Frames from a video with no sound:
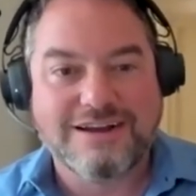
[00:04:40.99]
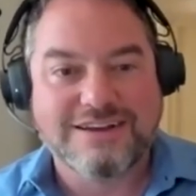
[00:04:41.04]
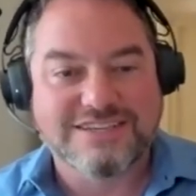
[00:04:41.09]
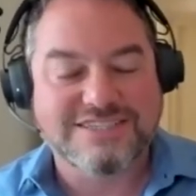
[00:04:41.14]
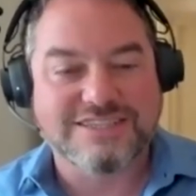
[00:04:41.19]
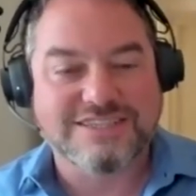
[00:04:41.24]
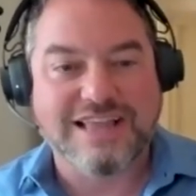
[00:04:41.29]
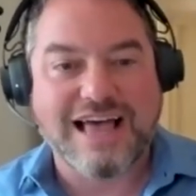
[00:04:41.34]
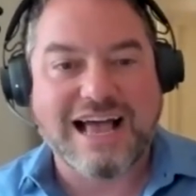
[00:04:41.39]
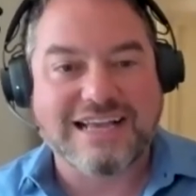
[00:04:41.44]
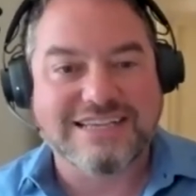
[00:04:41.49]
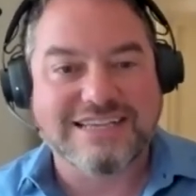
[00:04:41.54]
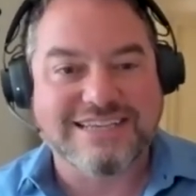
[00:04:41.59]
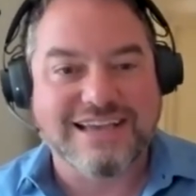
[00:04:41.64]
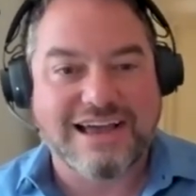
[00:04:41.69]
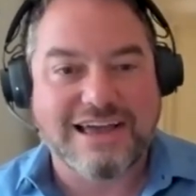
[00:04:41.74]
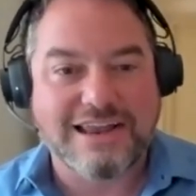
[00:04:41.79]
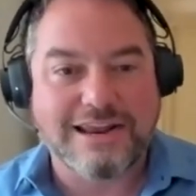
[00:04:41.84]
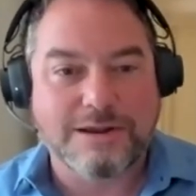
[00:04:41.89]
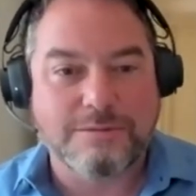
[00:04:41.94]
slat
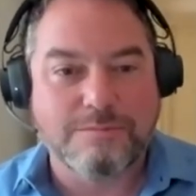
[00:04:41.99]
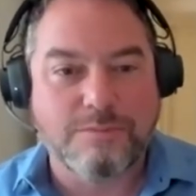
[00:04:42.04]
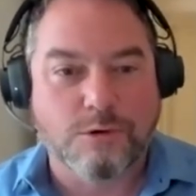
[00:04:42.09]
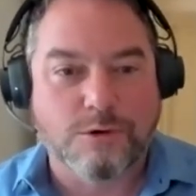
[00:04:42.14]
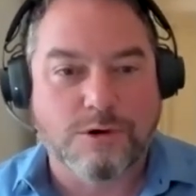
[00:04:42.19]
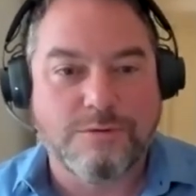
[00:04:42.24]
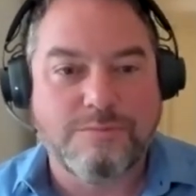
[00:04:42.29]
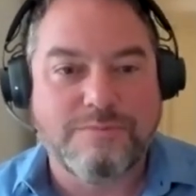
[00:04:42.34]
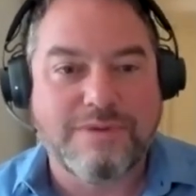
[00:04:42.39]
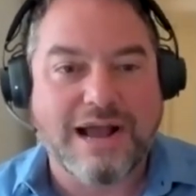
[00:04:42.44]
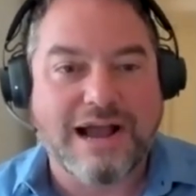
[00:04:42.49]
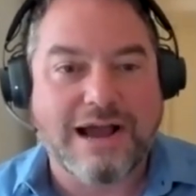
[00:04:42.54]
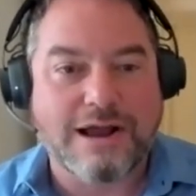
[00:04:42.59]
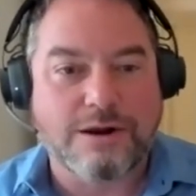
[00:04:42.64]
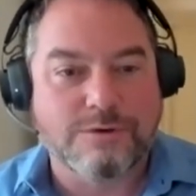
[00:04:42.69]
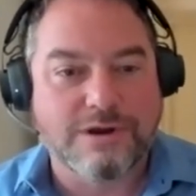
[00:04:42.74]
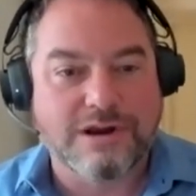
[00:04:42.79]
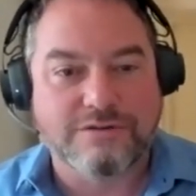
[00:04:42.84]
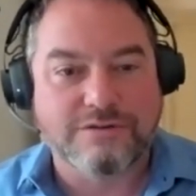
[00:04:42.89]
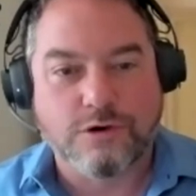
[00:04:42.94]
siding, board and
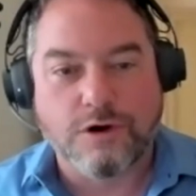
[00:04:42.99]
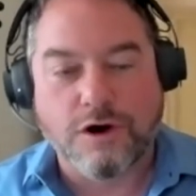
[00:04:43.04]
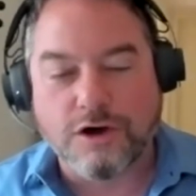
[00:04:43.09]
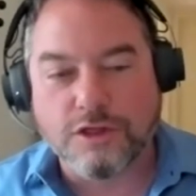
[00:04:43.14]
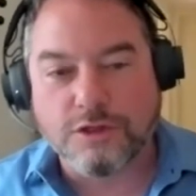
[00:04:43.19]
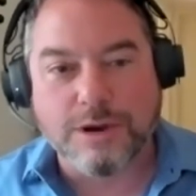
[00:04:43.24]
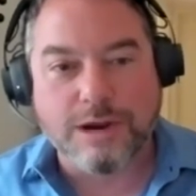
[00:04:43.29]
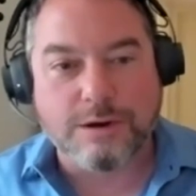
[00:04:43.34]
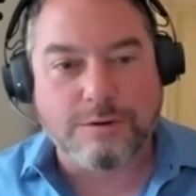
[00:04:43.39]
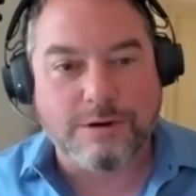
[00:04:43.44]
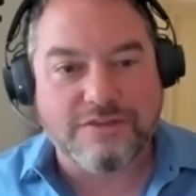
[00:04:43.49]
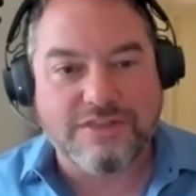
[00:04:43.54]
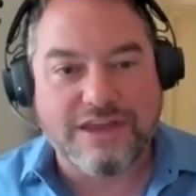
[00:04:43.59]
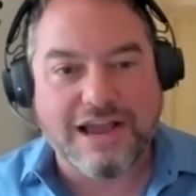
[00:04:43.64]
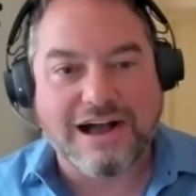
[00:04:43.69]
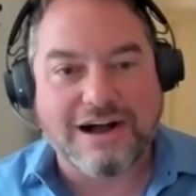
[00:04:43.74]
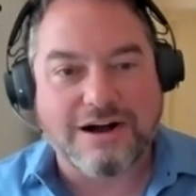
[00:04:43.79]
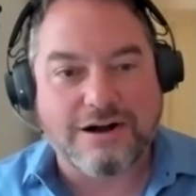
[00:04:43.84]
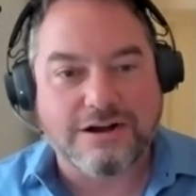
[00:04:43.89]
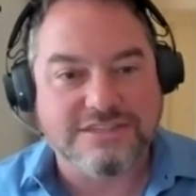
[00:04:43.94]
bat, whatever, all the way around the
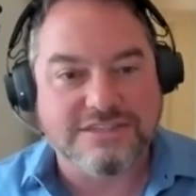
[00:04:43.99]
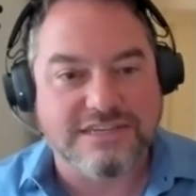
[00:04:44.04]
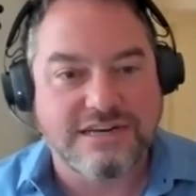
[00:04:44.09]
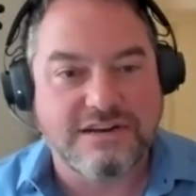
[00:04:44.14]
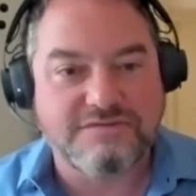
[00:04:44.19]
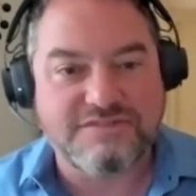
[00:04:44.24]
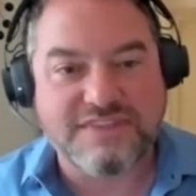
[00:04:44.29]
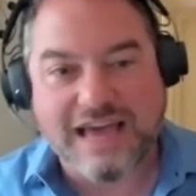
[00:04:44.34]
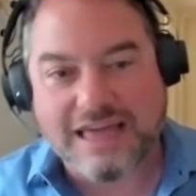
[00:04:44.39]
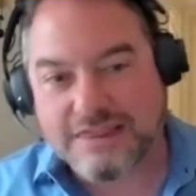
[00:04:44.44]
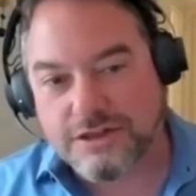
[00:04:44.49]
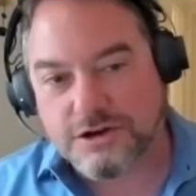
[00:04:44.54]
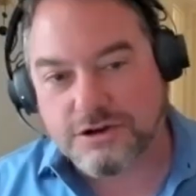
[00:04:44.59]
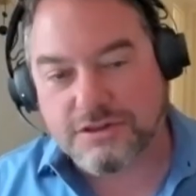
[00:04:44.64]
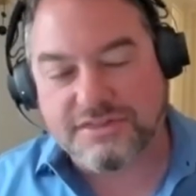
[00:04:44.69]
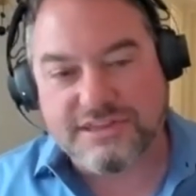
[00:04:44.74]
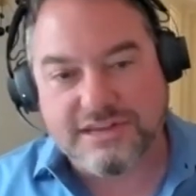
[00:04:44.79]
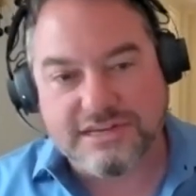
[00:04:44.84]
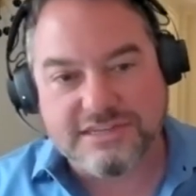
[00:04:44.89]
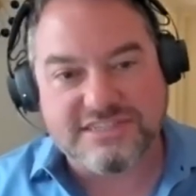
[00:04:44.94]
house. And if that
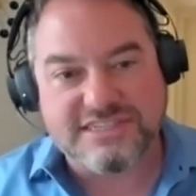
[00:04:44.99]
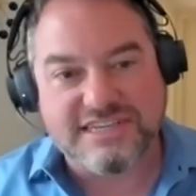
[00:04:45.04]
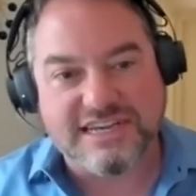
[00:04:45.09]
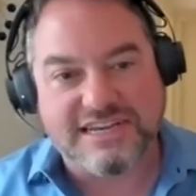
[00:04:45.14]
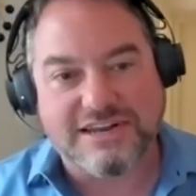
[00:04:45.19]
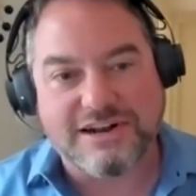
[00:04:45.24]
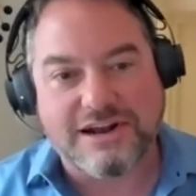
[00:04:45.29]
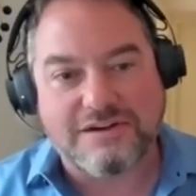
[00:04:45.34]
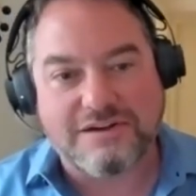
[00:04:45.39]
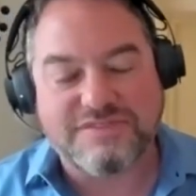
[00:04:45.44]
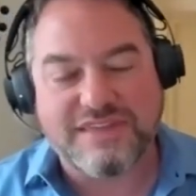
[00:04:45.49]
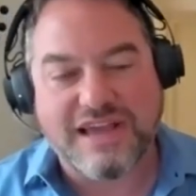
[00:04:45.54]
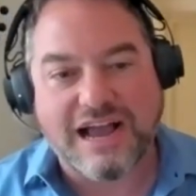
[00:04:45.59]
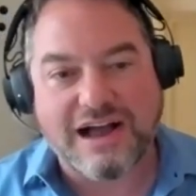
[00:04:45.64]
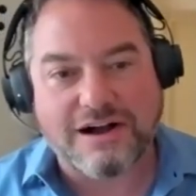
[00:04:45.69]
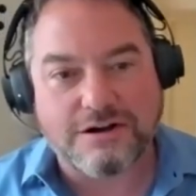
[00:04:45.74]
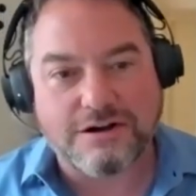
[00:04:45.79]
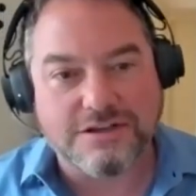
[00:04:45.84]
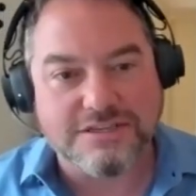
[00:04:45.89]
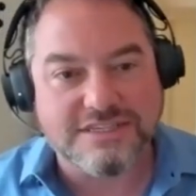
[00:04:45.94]
little thing sticking off the
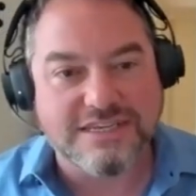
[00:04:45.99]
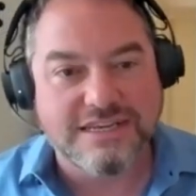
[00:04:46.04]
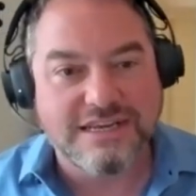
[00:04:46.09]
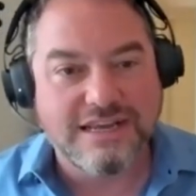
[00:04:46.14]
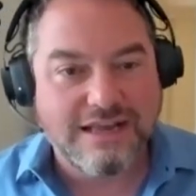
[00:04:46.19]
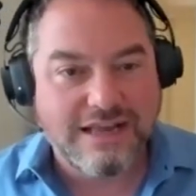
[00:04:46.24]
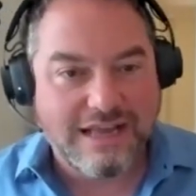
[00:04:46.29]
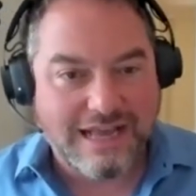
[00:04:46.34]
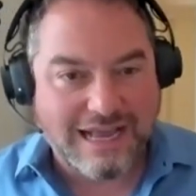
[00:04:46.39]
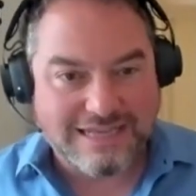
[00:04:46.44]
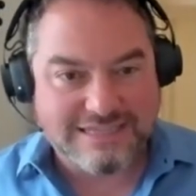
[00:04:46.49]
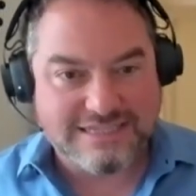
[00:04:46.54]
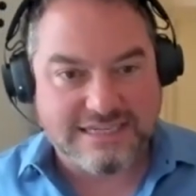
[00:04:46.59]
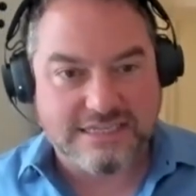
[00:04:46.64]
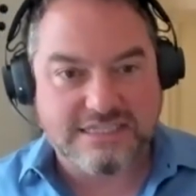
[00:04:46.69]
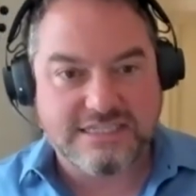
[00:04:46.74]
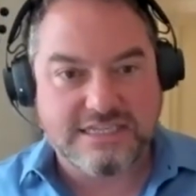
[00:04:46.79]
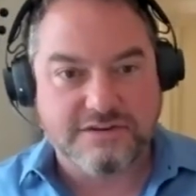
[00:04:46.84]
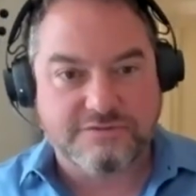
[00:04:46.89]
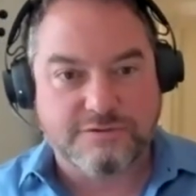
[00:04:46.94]
house has a
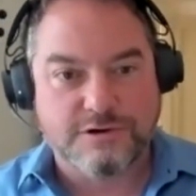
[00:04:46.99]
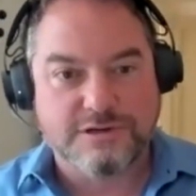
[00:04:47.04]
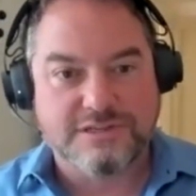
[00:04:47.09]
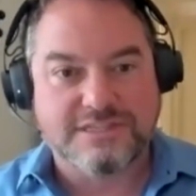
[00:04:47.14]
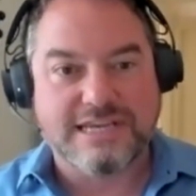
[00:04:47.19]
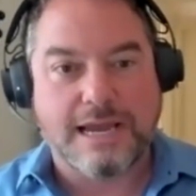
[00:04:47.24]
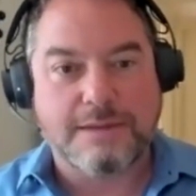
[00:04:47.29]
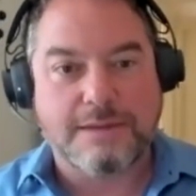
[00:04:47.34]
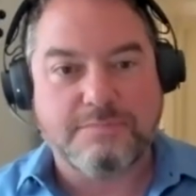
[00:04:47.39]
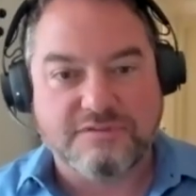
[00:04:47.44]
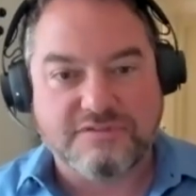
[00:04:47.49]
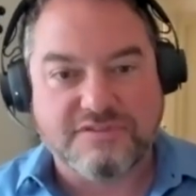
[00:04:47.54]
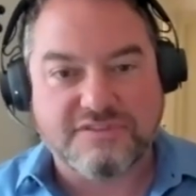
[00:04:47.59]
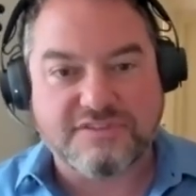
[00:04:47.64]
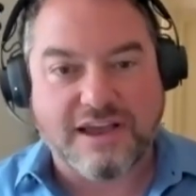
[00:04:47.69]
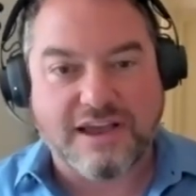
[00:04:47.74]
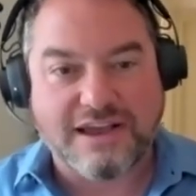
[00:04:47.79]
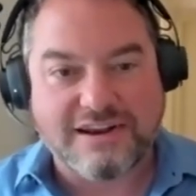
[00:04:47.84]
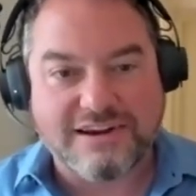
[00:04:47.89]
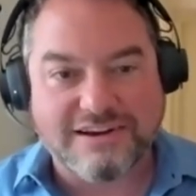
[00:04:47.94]
different type of
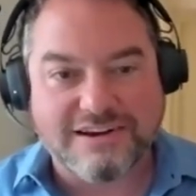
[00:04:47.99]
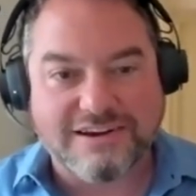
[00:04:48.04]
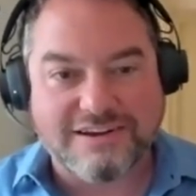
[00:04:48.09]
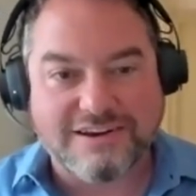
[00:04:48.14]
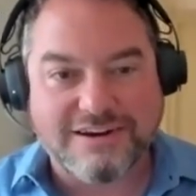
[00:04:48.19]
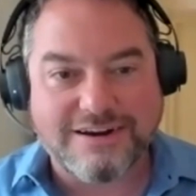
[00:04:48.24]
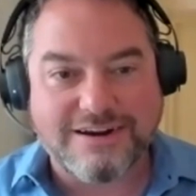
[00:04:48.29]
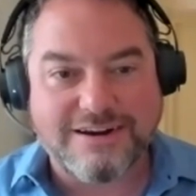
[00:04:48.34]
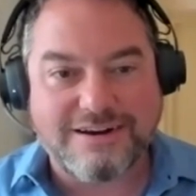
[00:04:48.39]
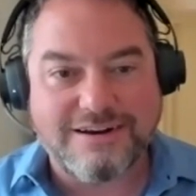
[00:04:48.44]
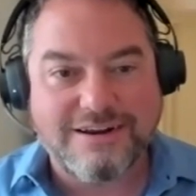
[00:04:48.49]
siding on it,